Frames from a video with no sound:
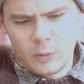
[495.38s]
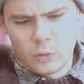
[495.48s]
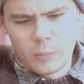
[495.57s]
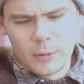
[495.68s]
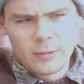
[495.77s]

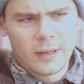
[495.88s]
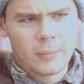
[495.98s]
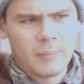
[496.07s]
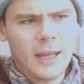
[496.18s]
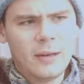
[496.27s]
almost
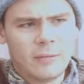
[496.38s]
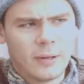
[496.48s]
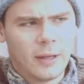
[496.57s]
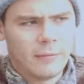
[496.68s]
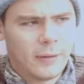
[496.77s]
like
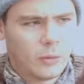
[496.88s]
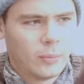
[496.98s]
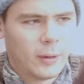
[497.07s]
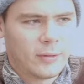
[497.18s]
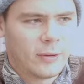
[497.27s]
painful. I felt
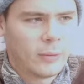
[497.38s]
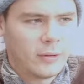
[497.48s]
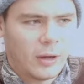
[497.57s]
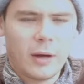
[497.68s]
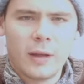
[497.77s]
almost so
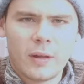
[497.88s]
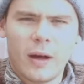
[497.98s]
tired